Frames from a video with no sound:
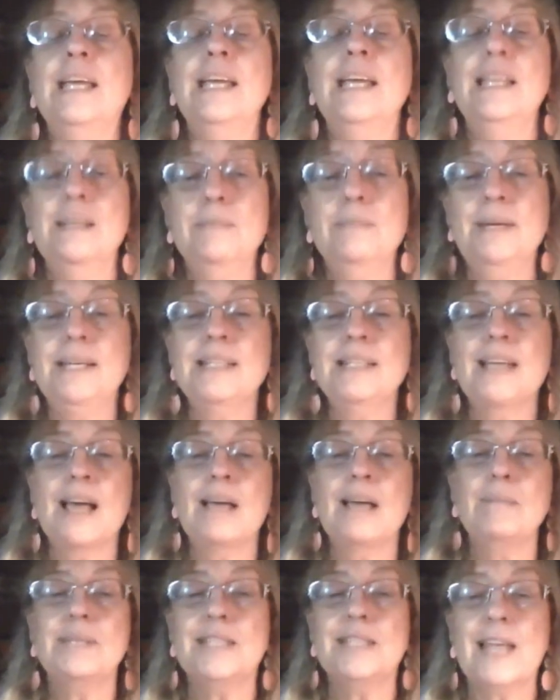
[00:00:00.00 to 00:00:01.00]
In the
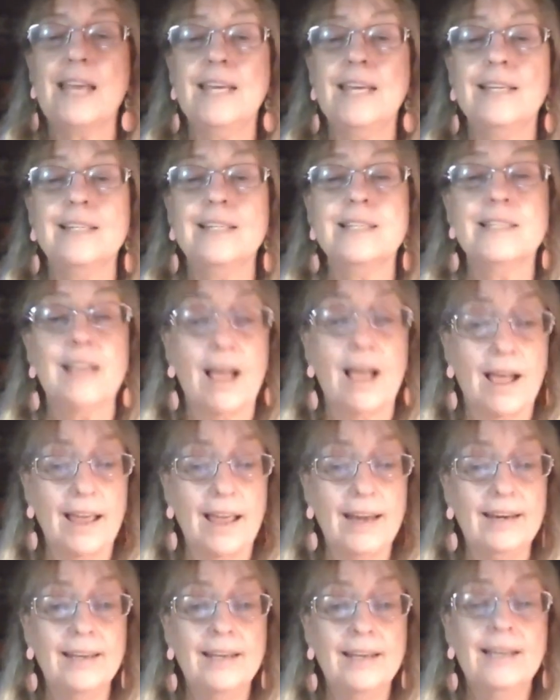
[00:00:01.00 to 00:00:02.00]
meantime, stay
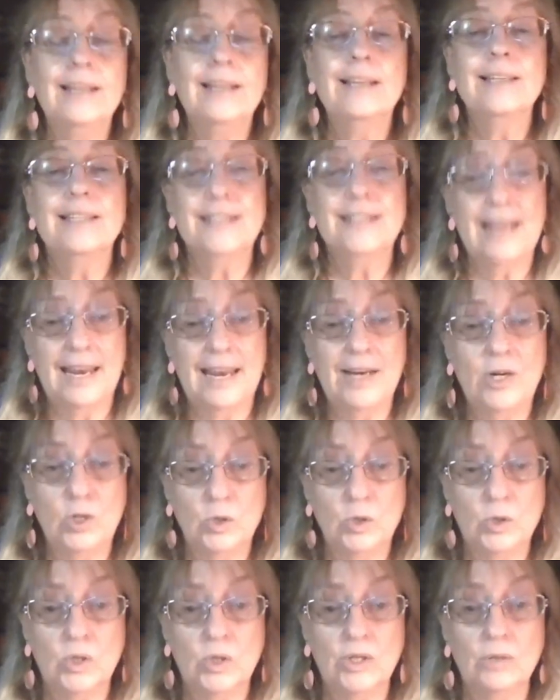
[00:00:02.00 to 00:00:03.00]
inside, stay
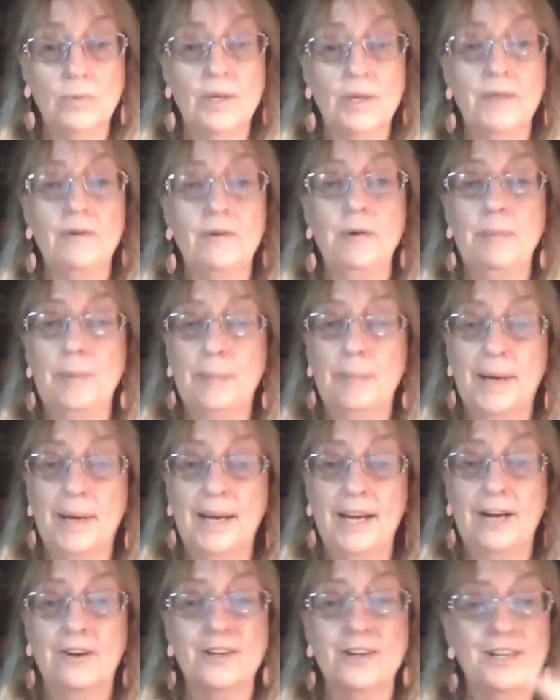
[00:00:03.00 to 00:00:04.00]
cool, whether if we
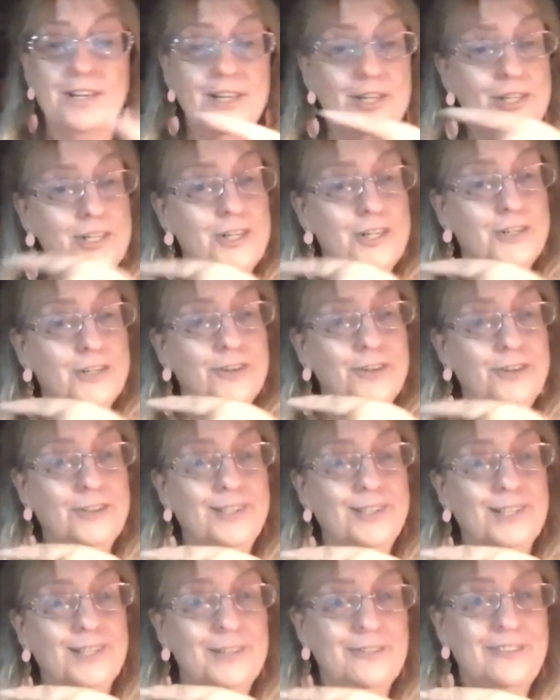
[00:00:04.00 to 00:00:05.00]
buy air conditioner or
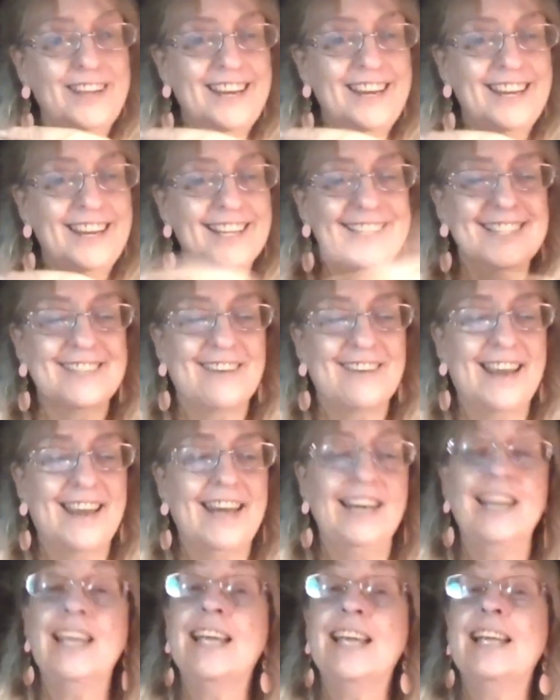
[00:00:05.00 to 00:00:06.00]
new little fans,
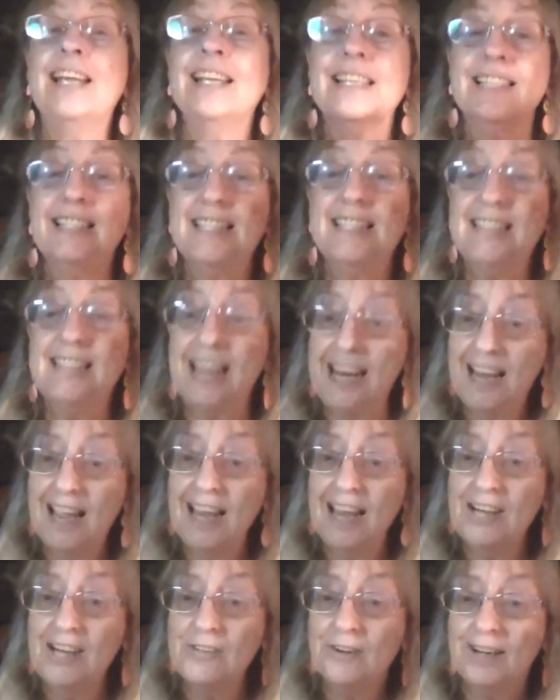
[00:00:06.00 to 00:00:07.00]
right? Stay
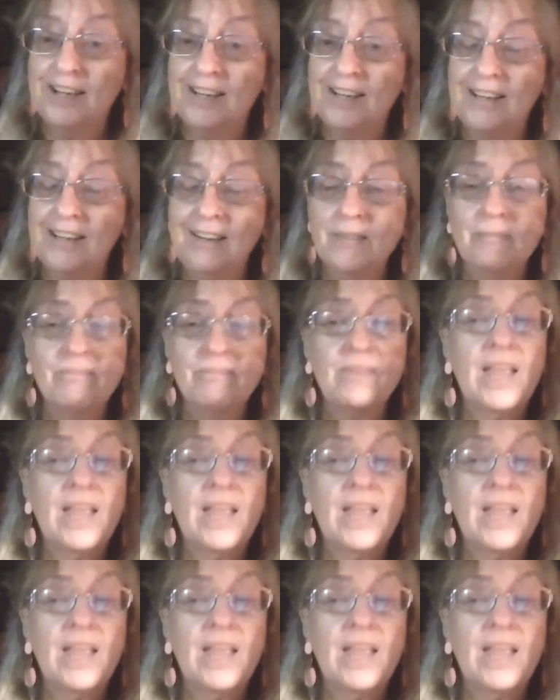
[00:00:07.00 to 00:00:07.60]
hydrated.